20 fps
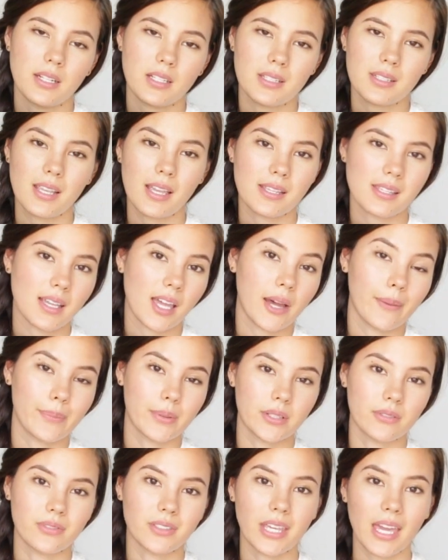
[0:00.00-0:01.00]
It just has a
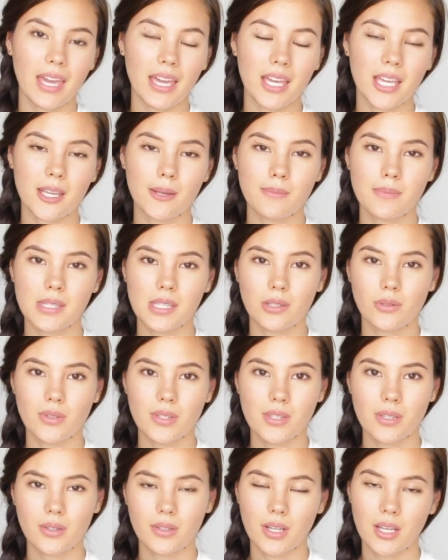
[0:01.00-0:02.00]
couple of games and
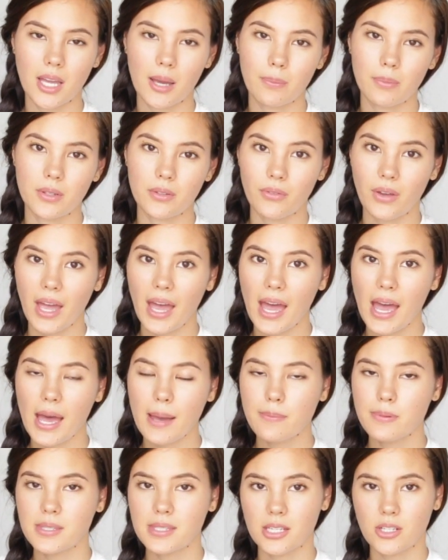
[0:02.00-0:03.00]
also a couple of
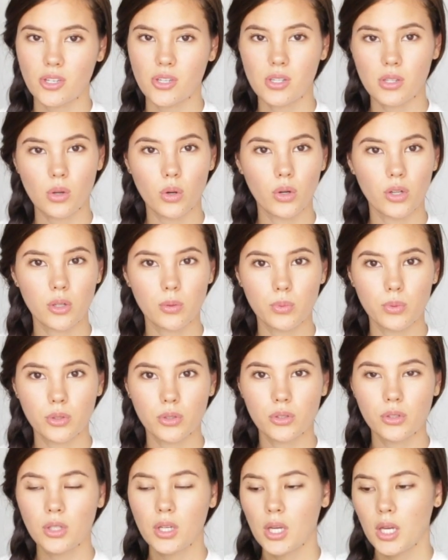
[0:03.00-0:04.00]
apps such as
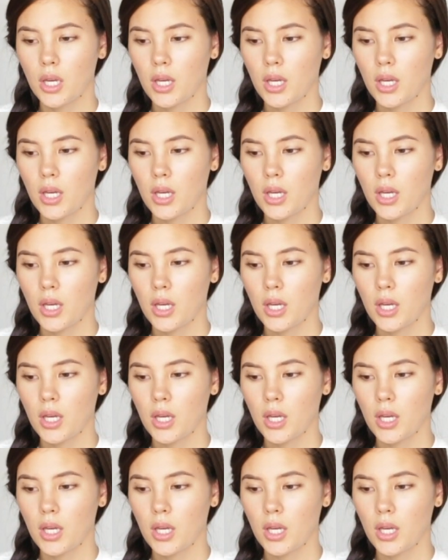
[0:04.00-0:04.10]
Audible,